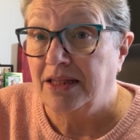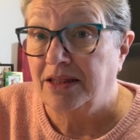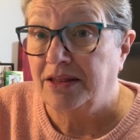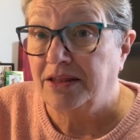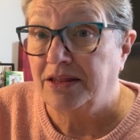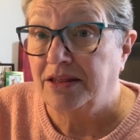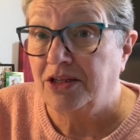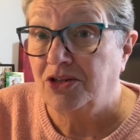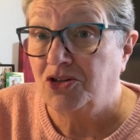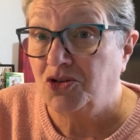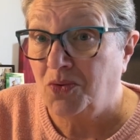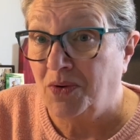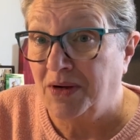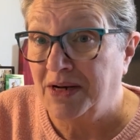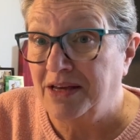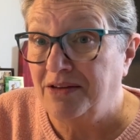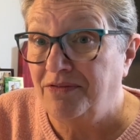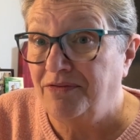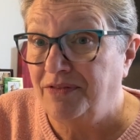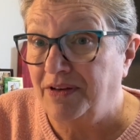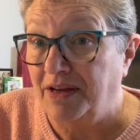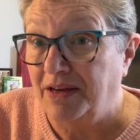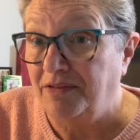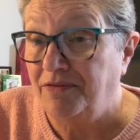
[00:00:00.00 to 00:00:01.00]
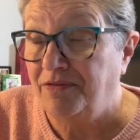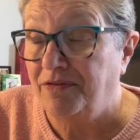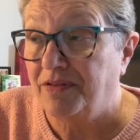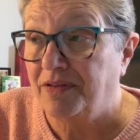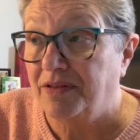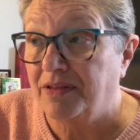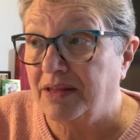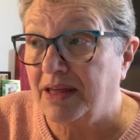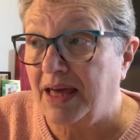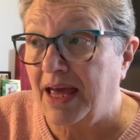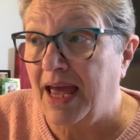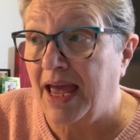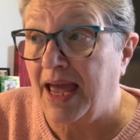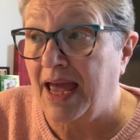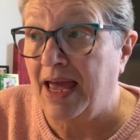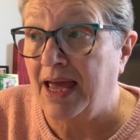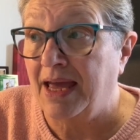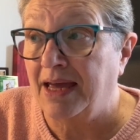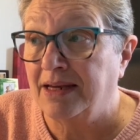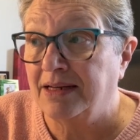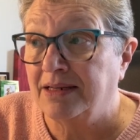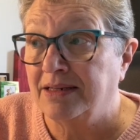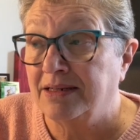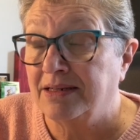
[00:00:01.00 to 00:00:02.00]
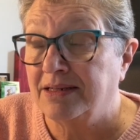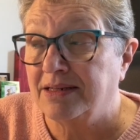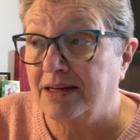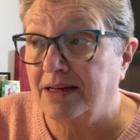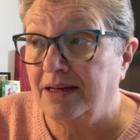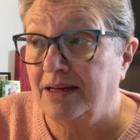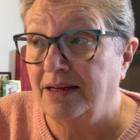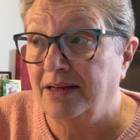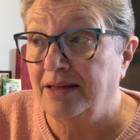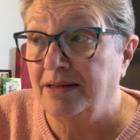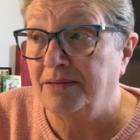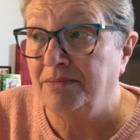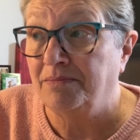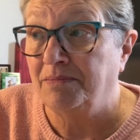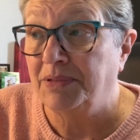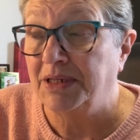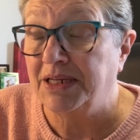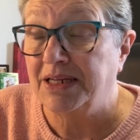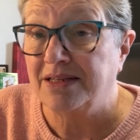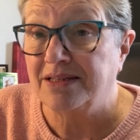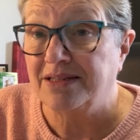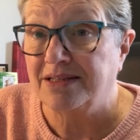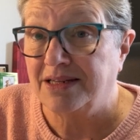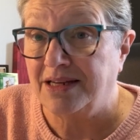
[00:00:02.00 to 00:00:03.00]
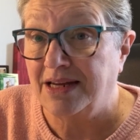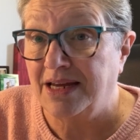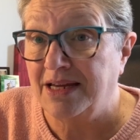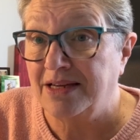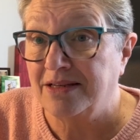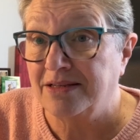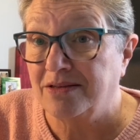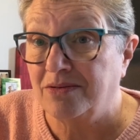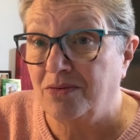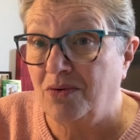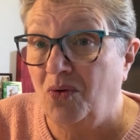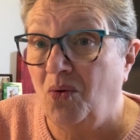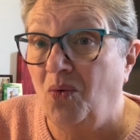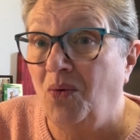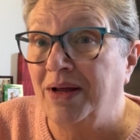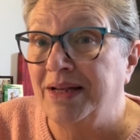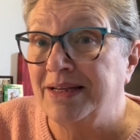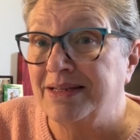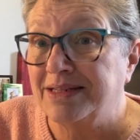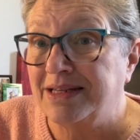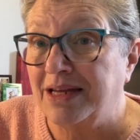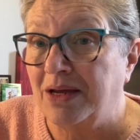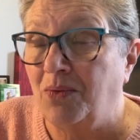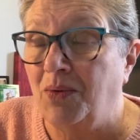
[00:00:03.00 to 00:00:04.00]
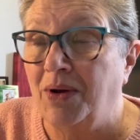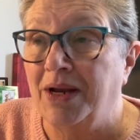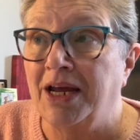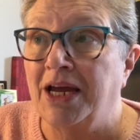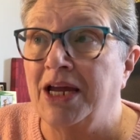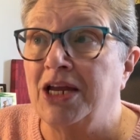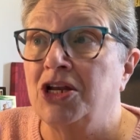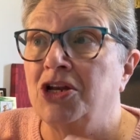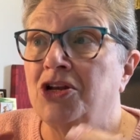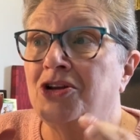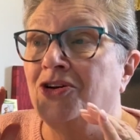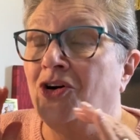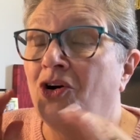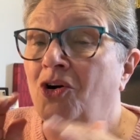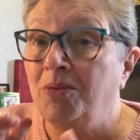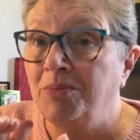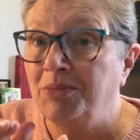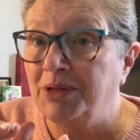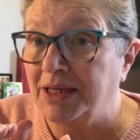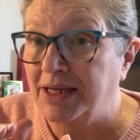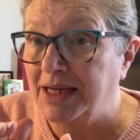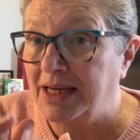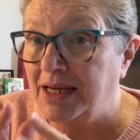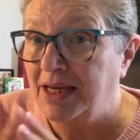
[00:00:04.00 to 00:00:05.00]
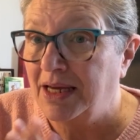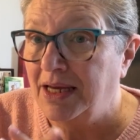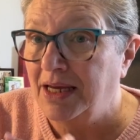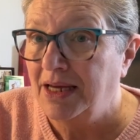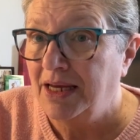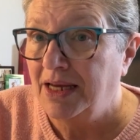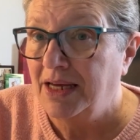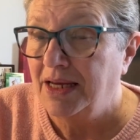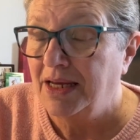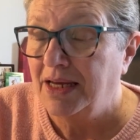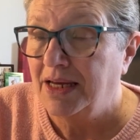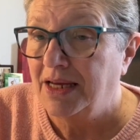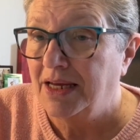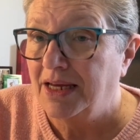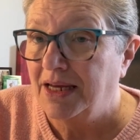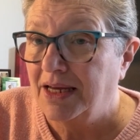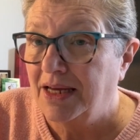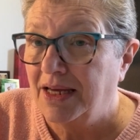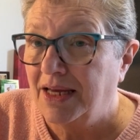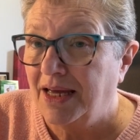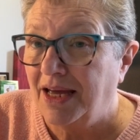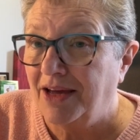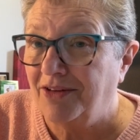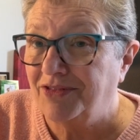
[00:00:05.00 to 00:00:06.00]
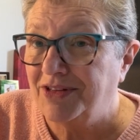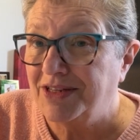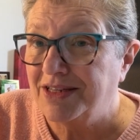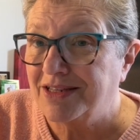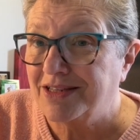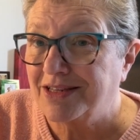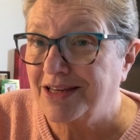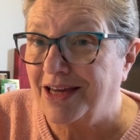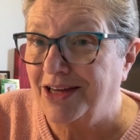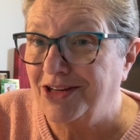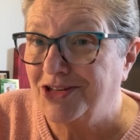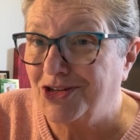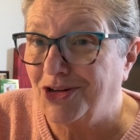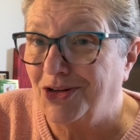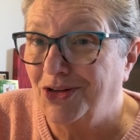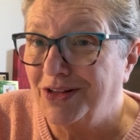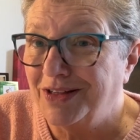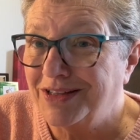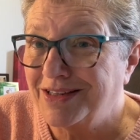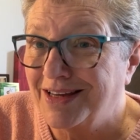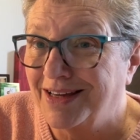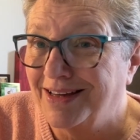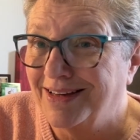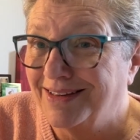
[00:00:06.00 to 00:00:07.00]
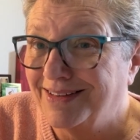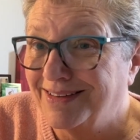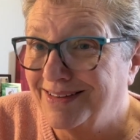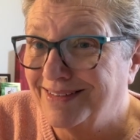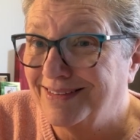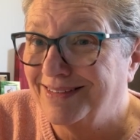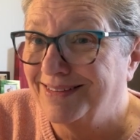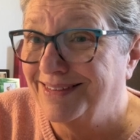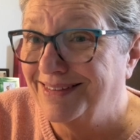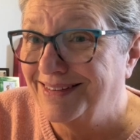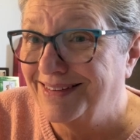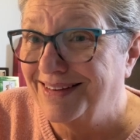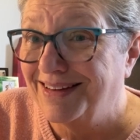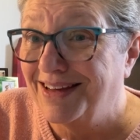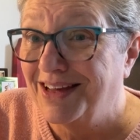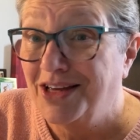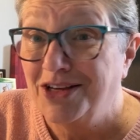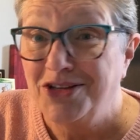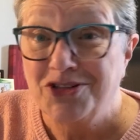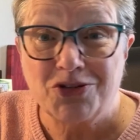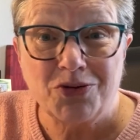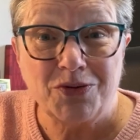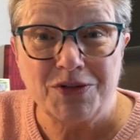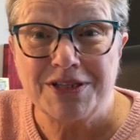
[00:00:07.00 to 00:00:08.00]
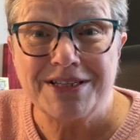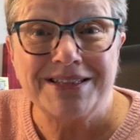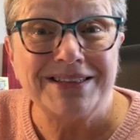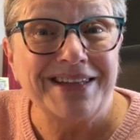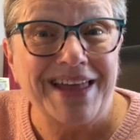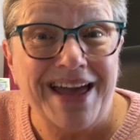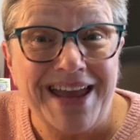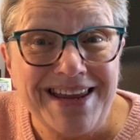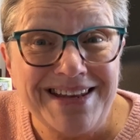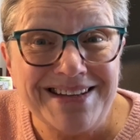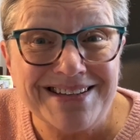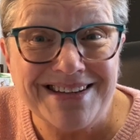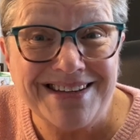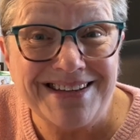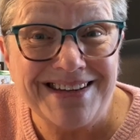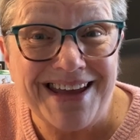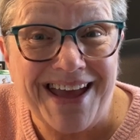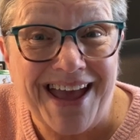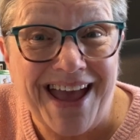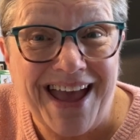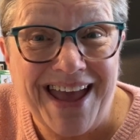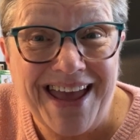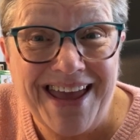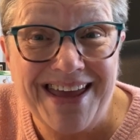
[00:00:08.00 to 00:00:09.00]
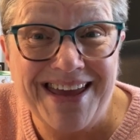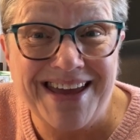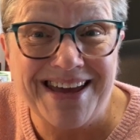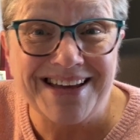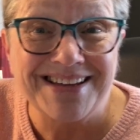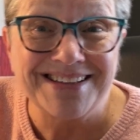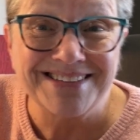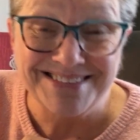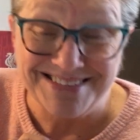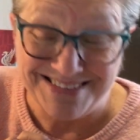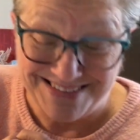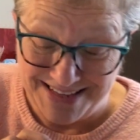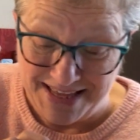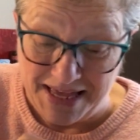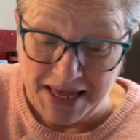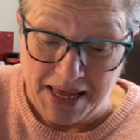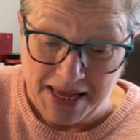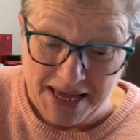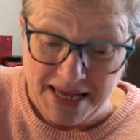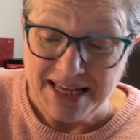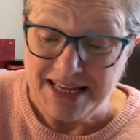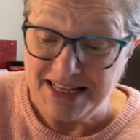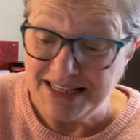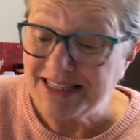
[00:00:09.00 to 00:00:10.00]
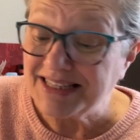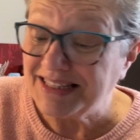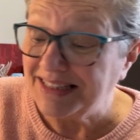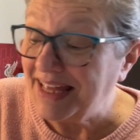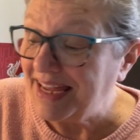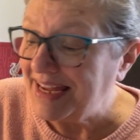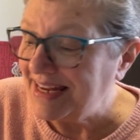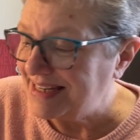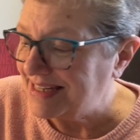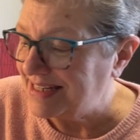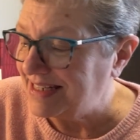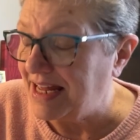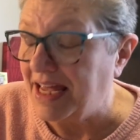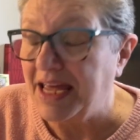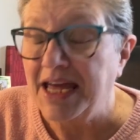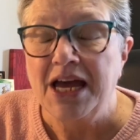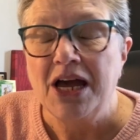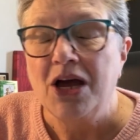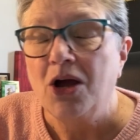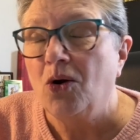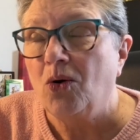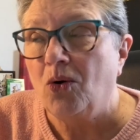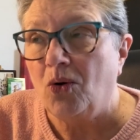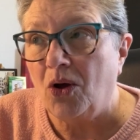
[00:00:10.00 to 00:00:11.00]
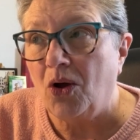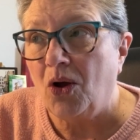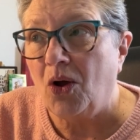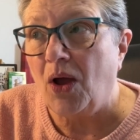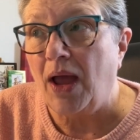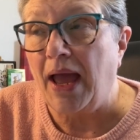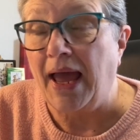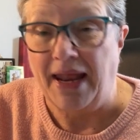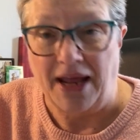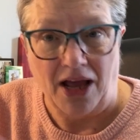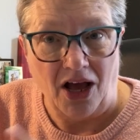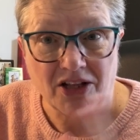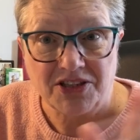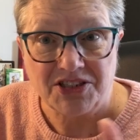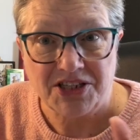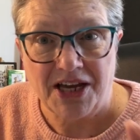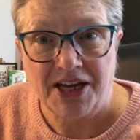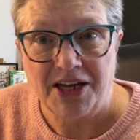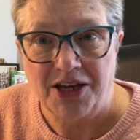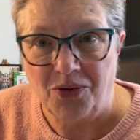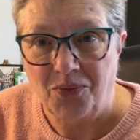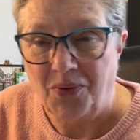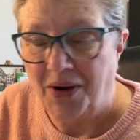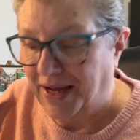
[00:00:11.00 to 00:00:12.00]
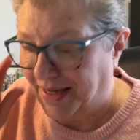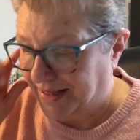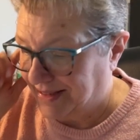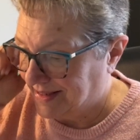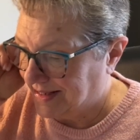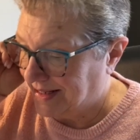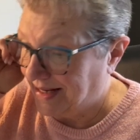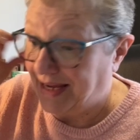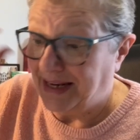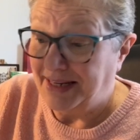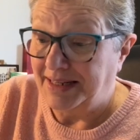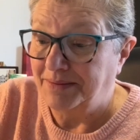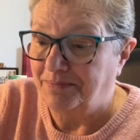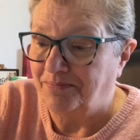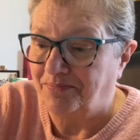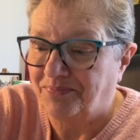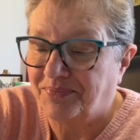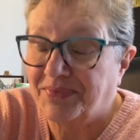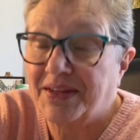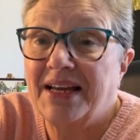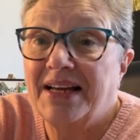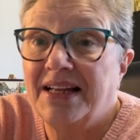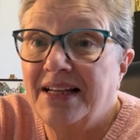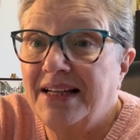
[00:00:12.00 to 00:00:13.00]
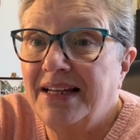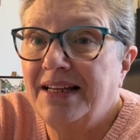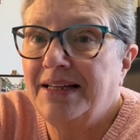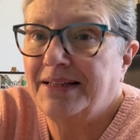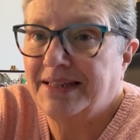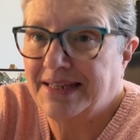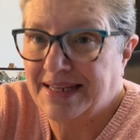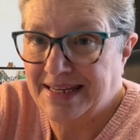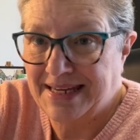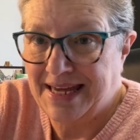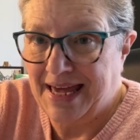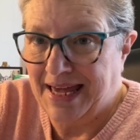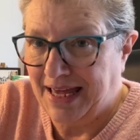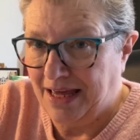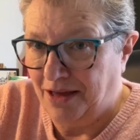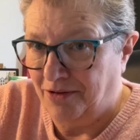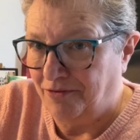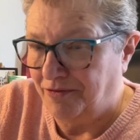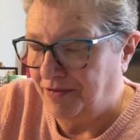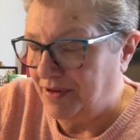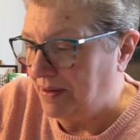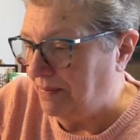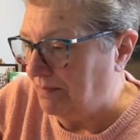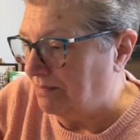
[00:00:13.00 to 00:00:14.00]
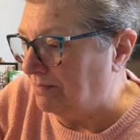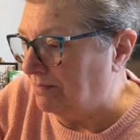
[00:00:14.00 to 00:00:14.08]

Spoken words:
the 25th, and because today is Wednesday when I normally have this scheduled, so it's late today. It's late today. I'll tell you why it's late. Get comfy.